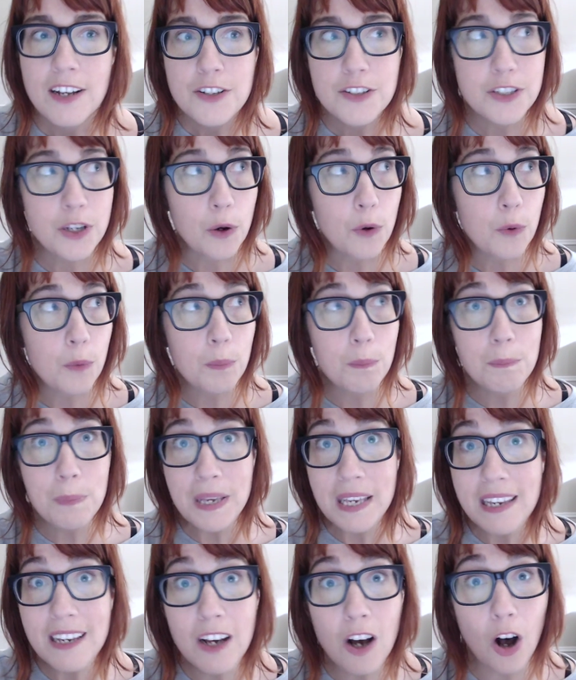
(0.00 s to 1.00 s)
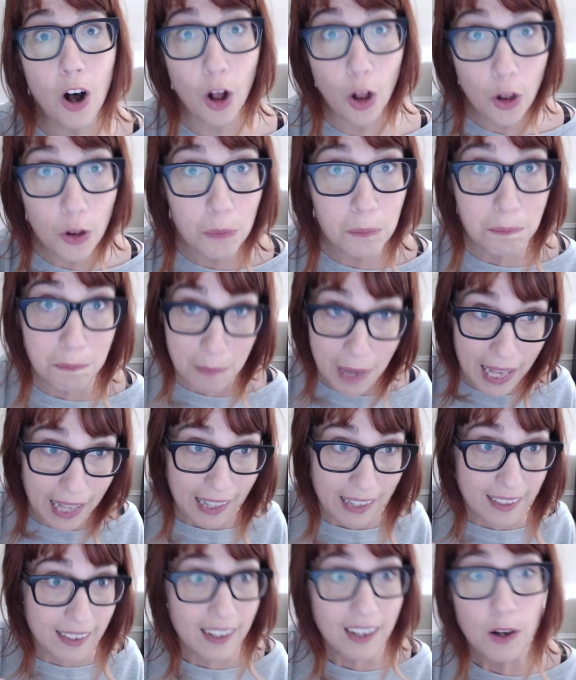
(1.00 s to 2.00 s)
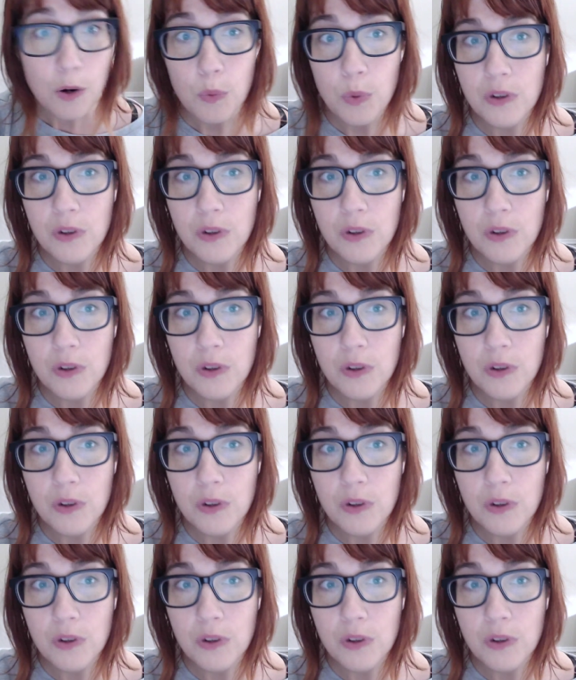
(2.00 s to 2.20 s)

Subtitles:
So big alt med